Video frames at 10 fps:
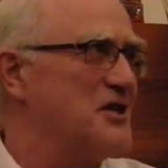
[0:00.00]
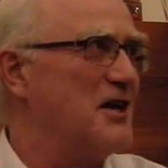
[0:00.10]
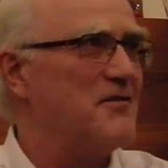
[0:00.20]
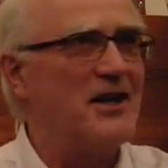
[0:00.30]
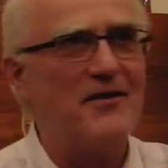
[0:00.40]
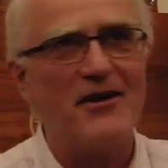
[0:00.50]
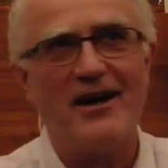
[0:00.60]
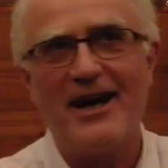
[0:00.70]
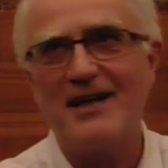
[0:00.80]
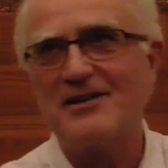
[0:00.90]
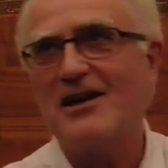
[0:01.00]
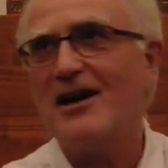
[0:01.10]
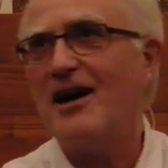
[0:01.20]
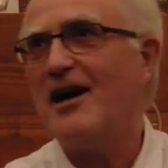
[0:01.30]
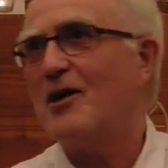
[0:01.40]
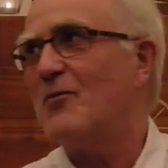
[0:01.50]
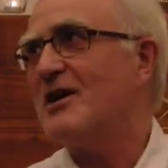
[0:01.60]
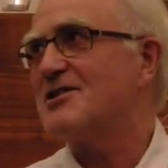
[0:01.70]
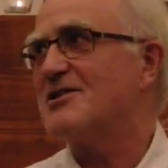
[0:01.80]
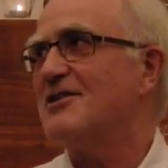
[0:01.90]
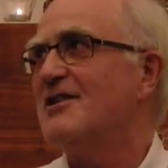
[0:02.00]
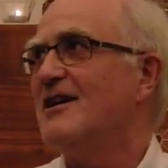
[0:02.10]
I've never had a higher Western